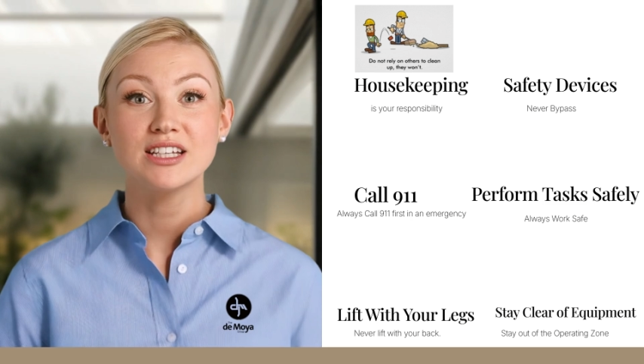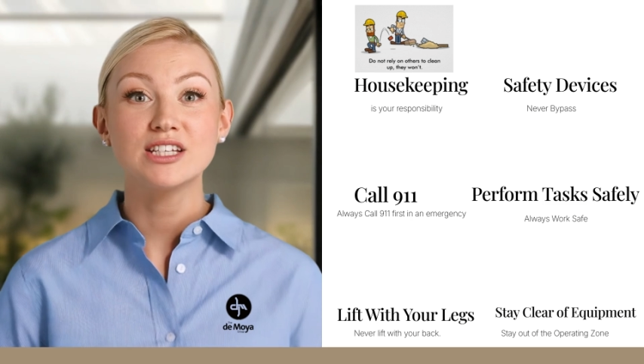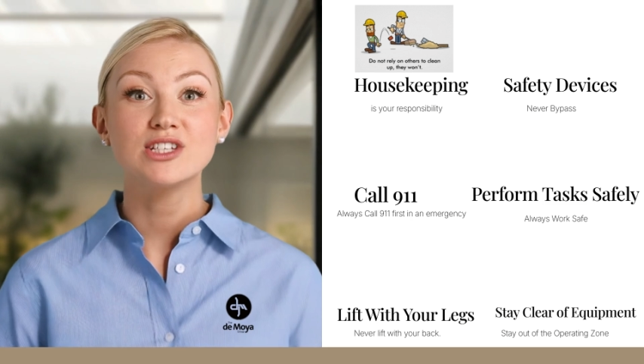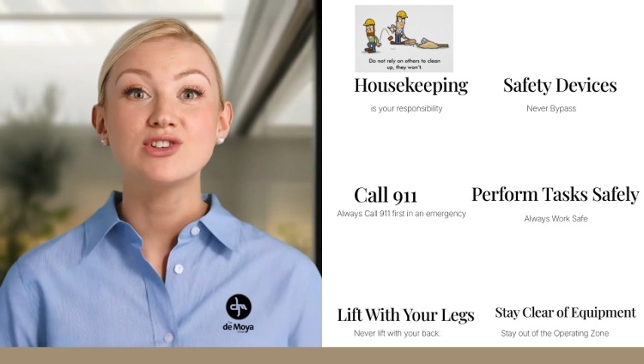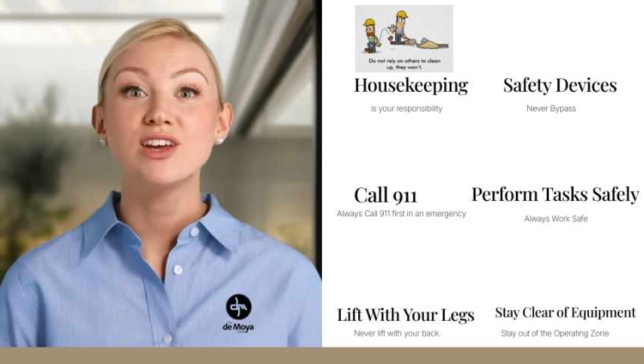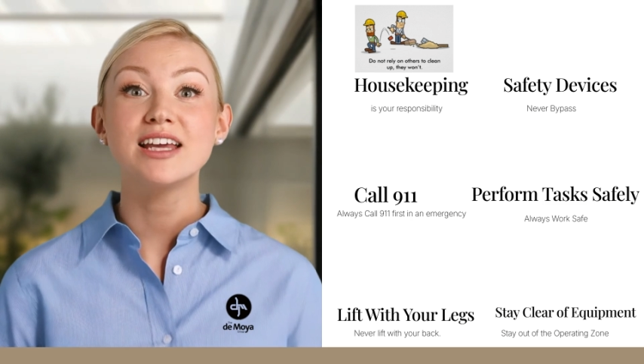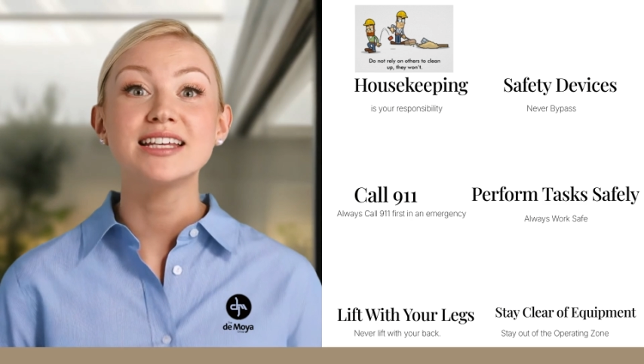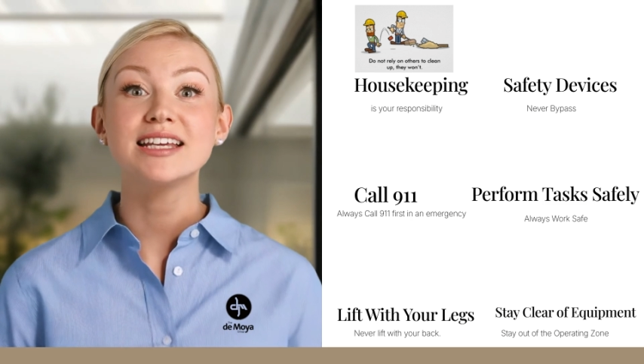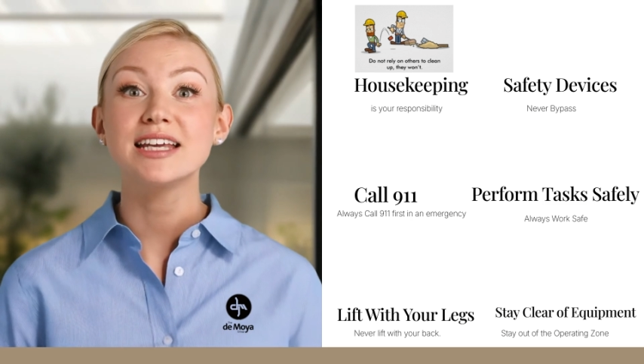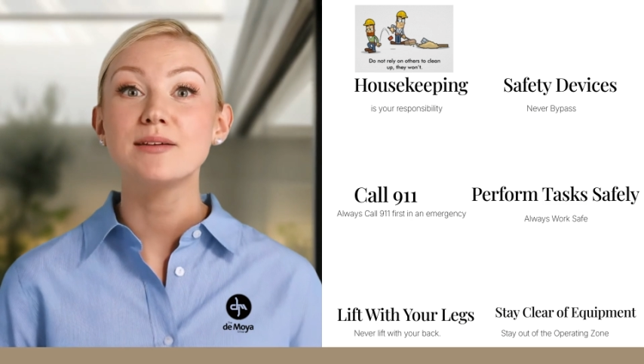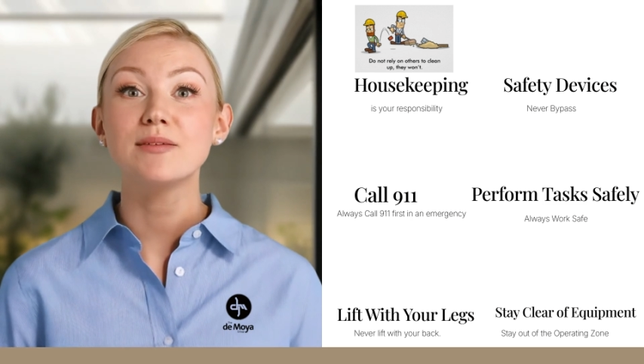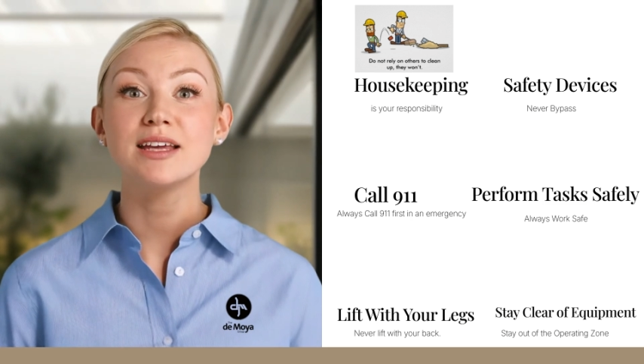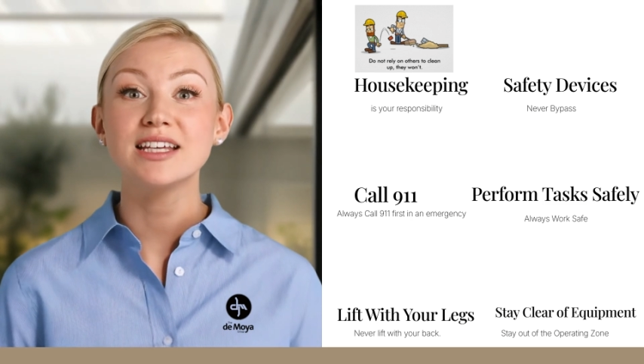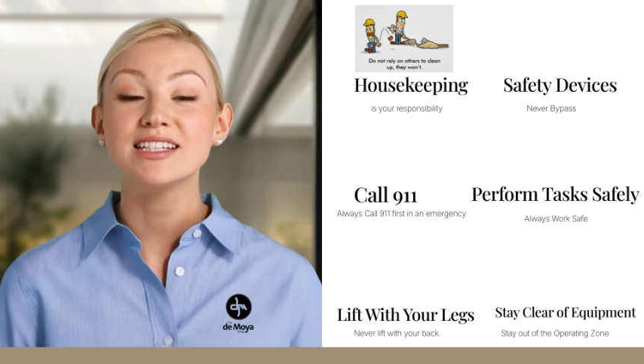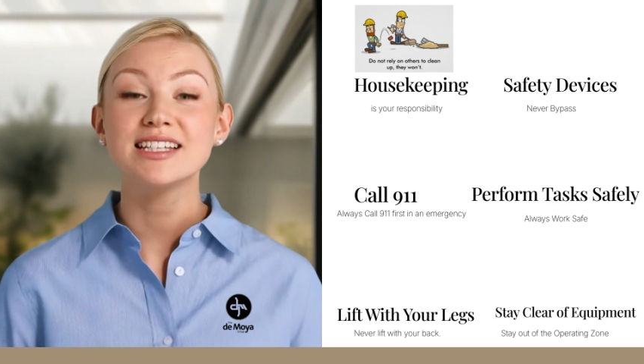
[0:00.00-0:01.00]
Try to keep
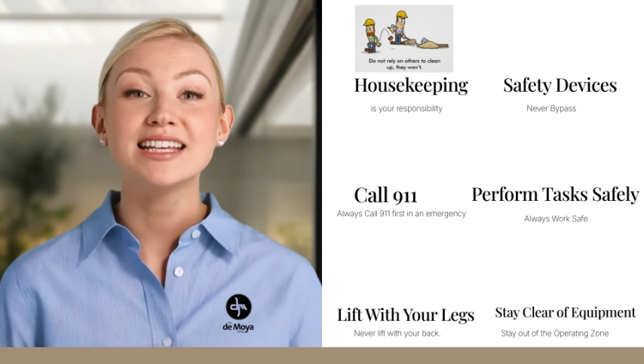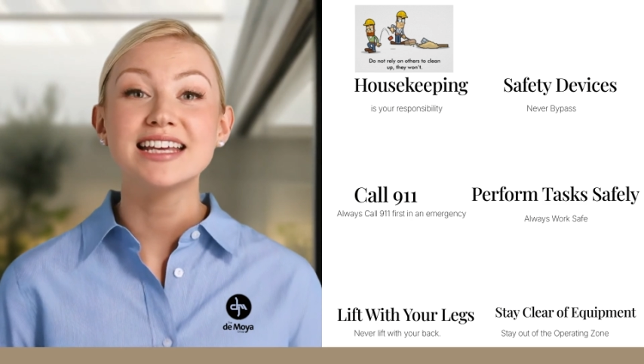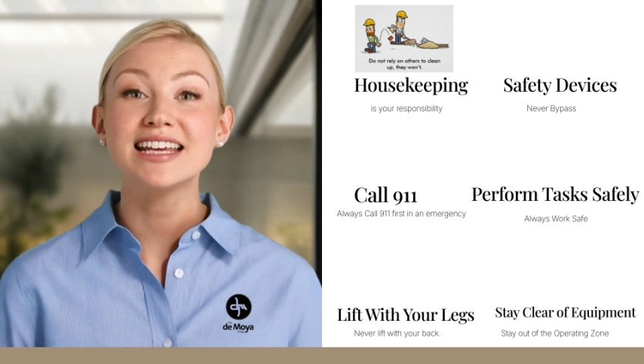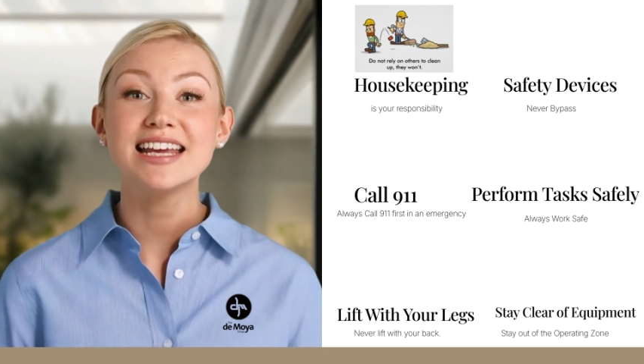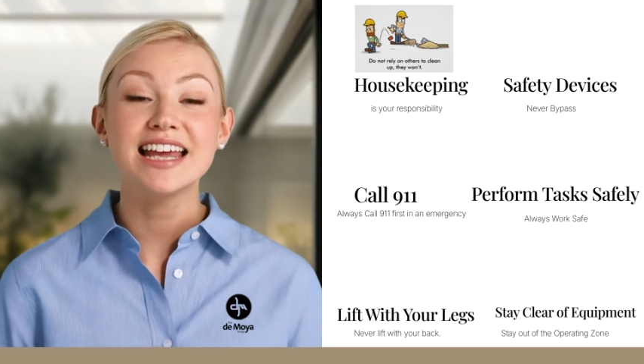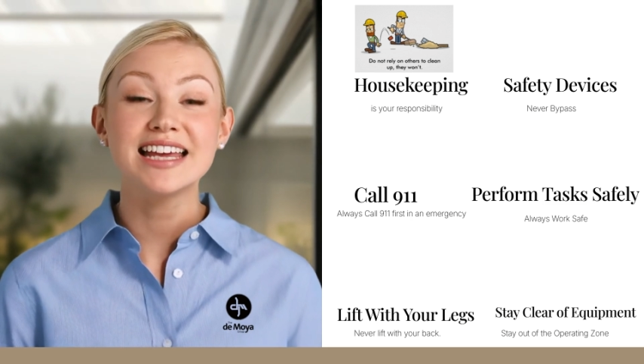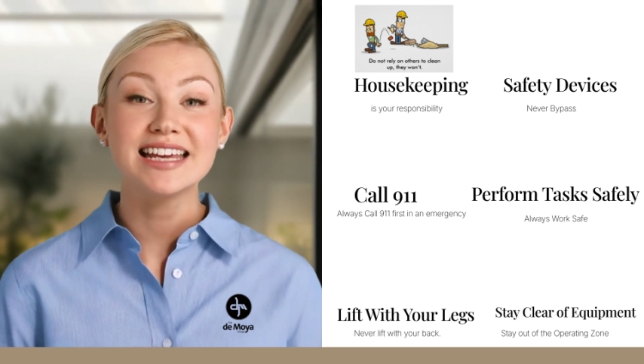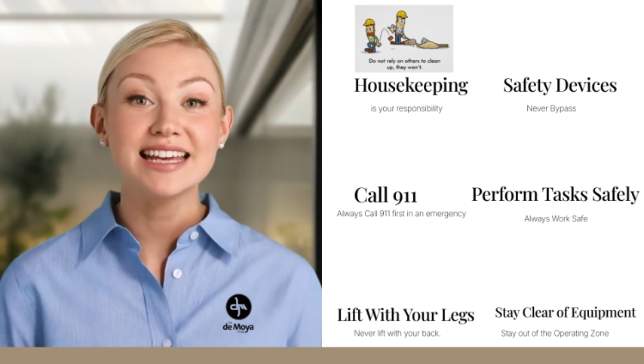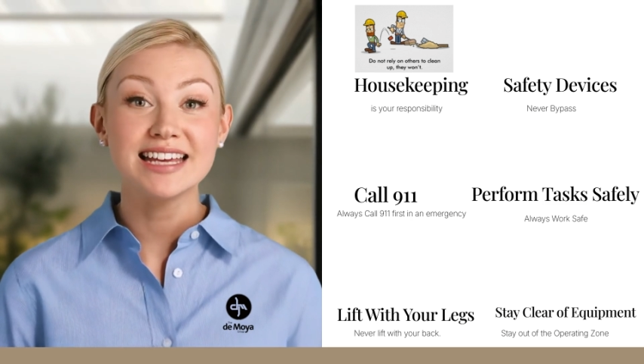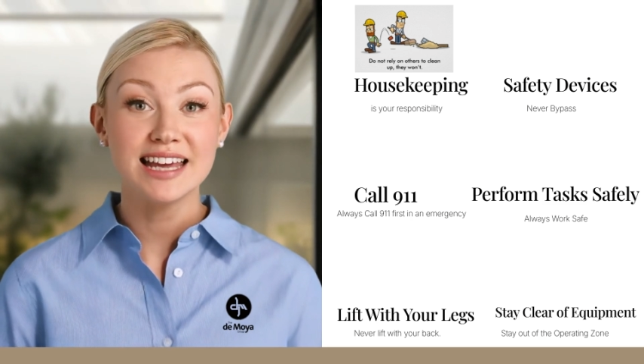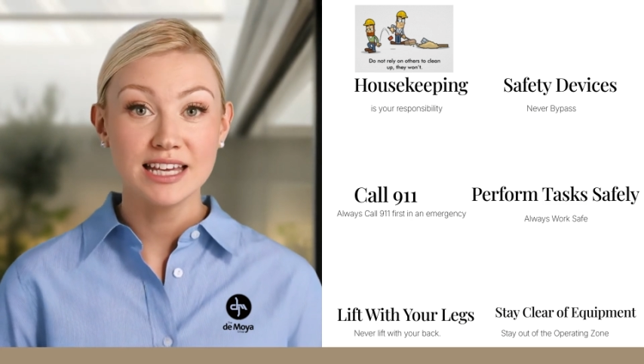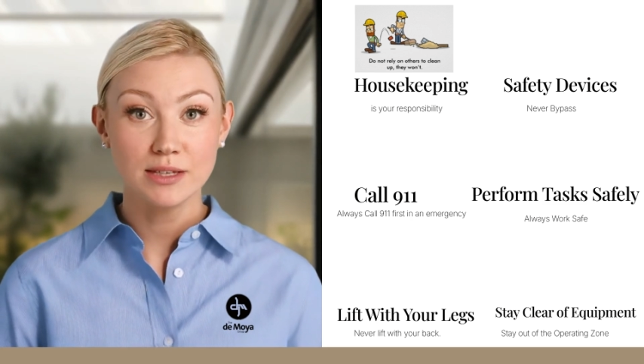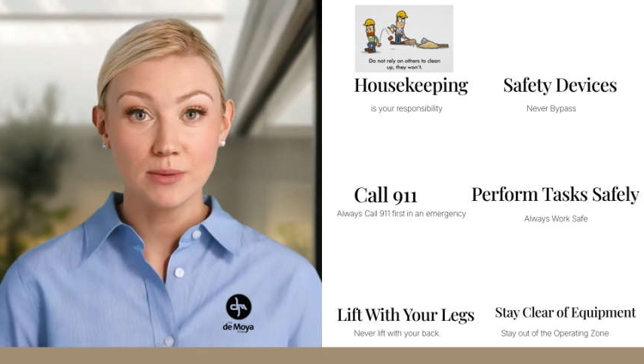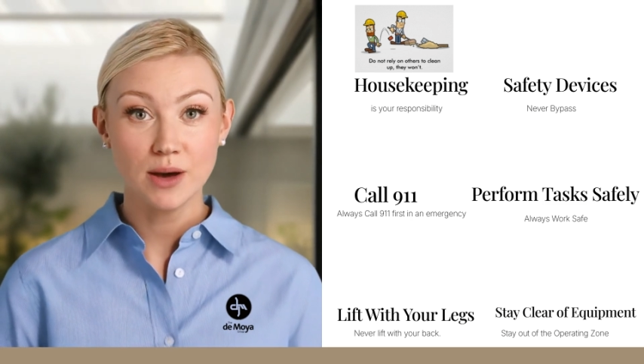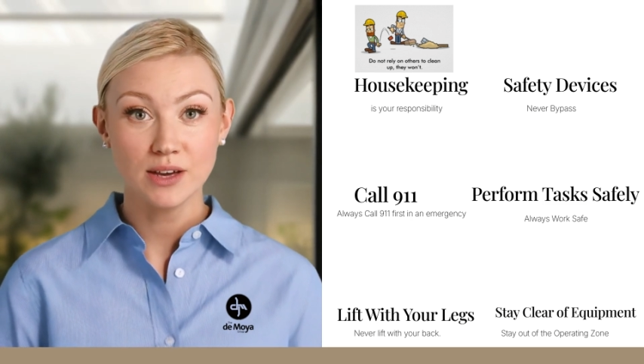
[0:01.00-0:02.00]
it as clean and neat
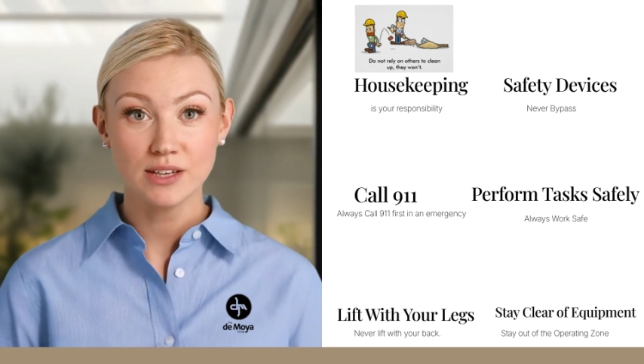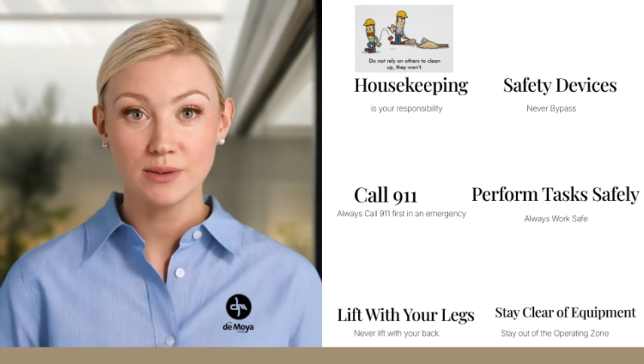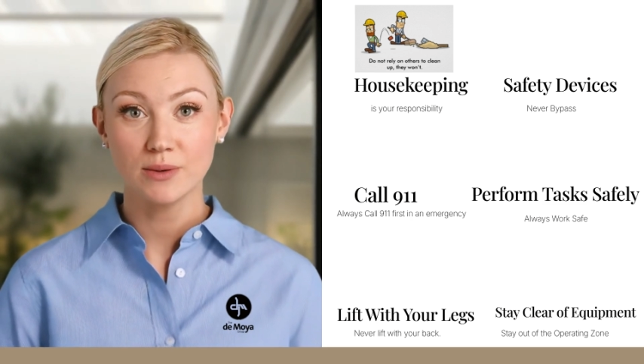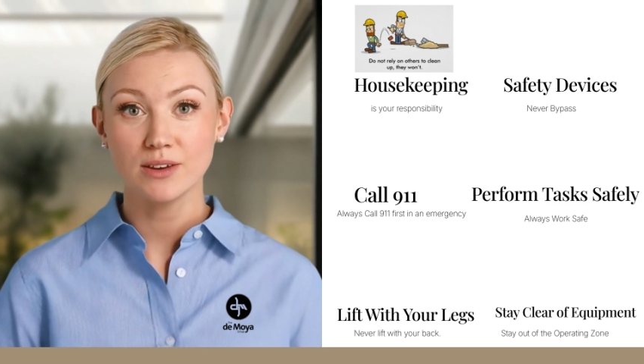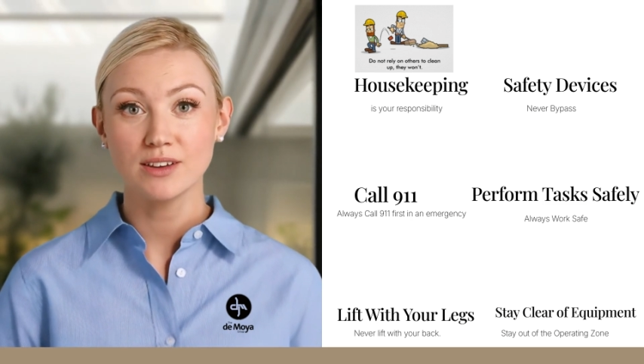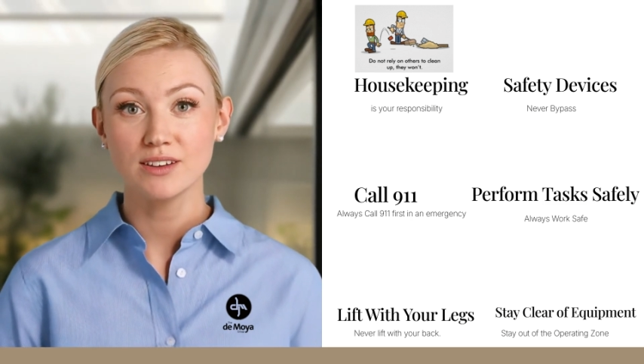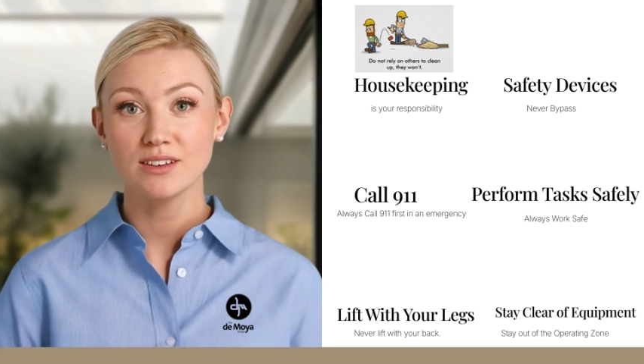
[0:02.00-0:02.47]
as possible.